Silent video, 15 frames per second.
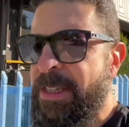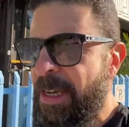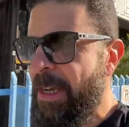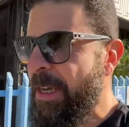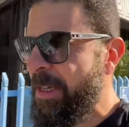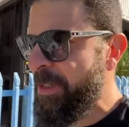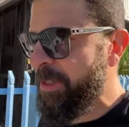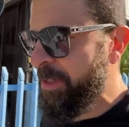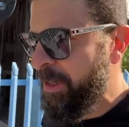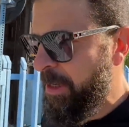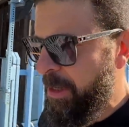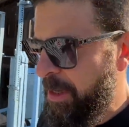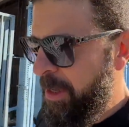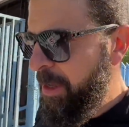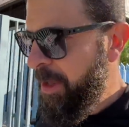is
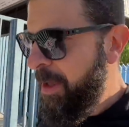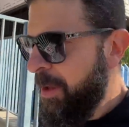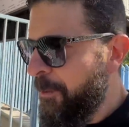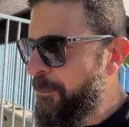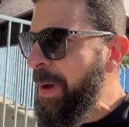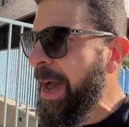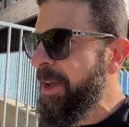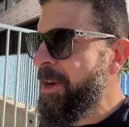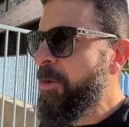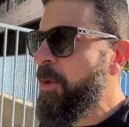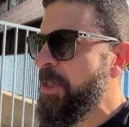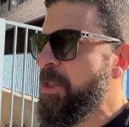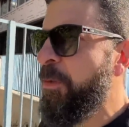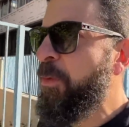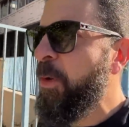Biden
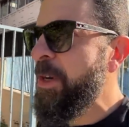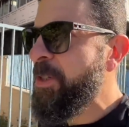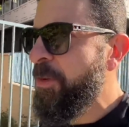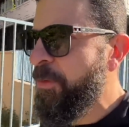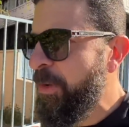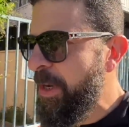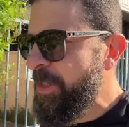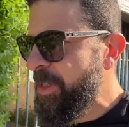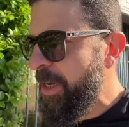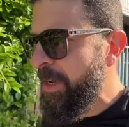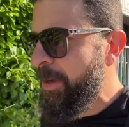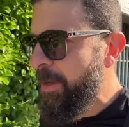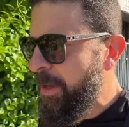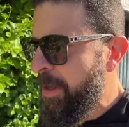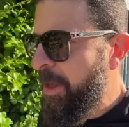was the voice of
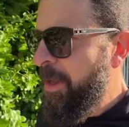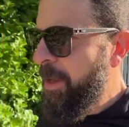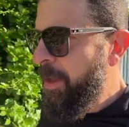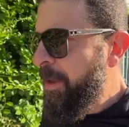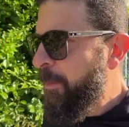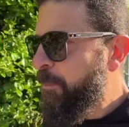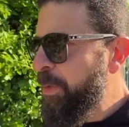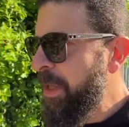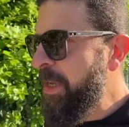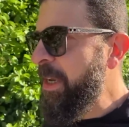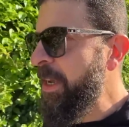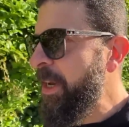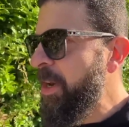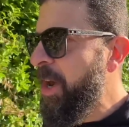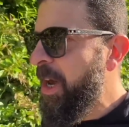reason,
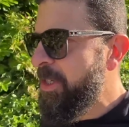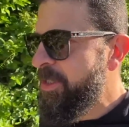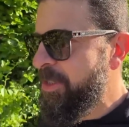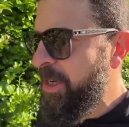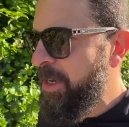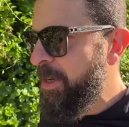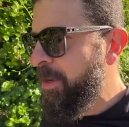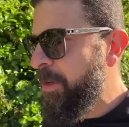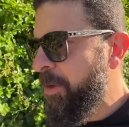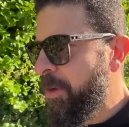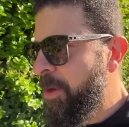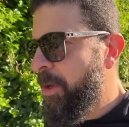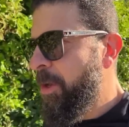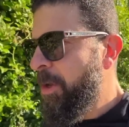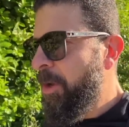Blinken and Austin
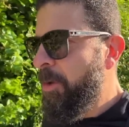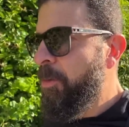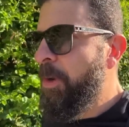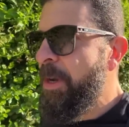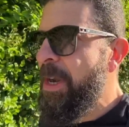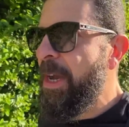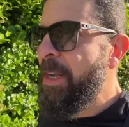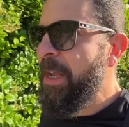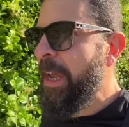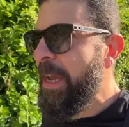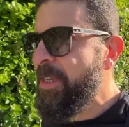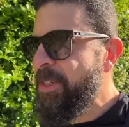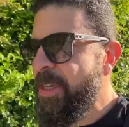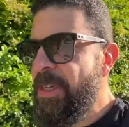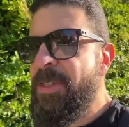were
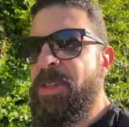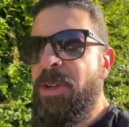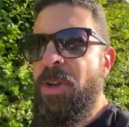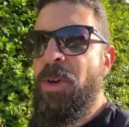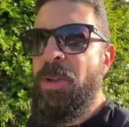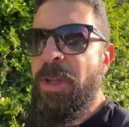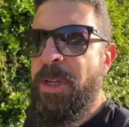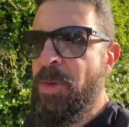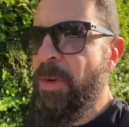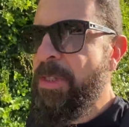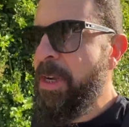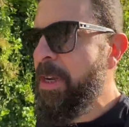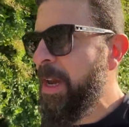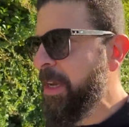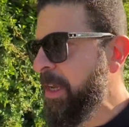nutcases, Newland was
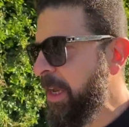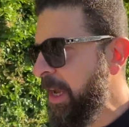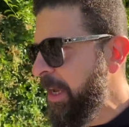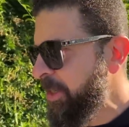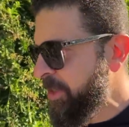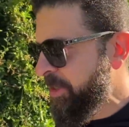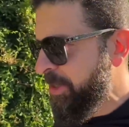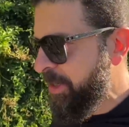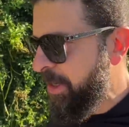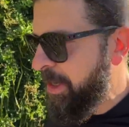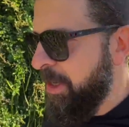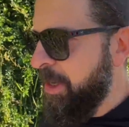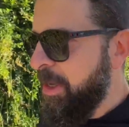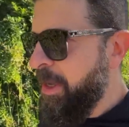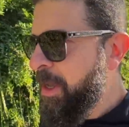a nutcase,
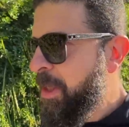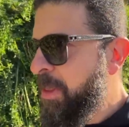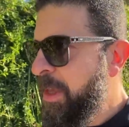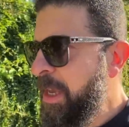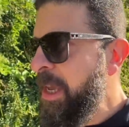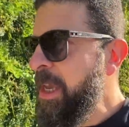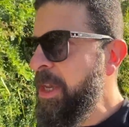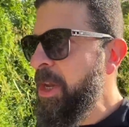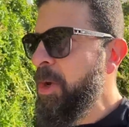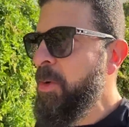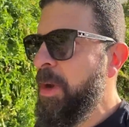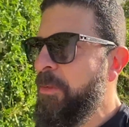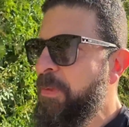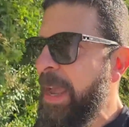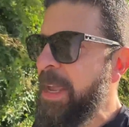the EU
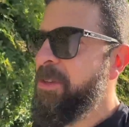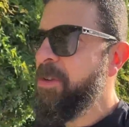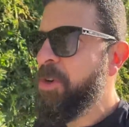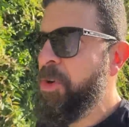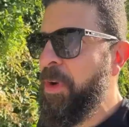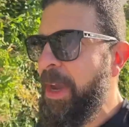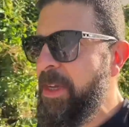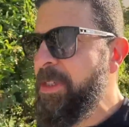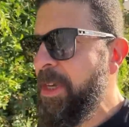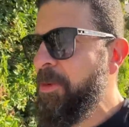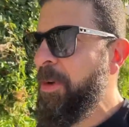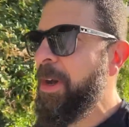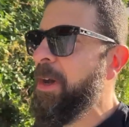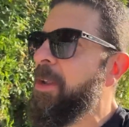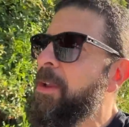and Vander Crazy
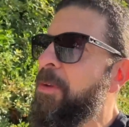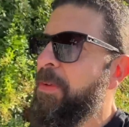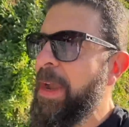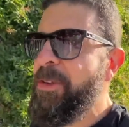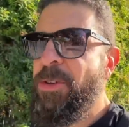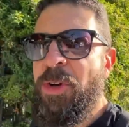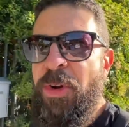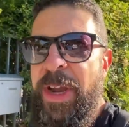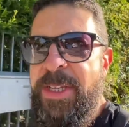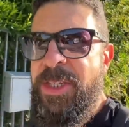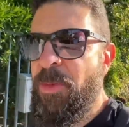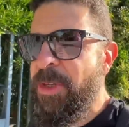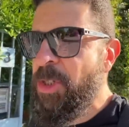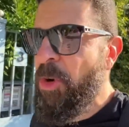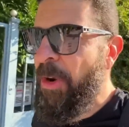
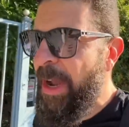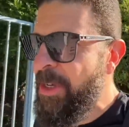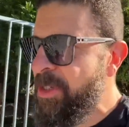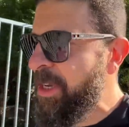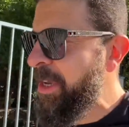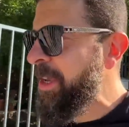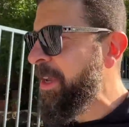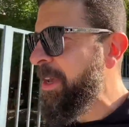was crazy,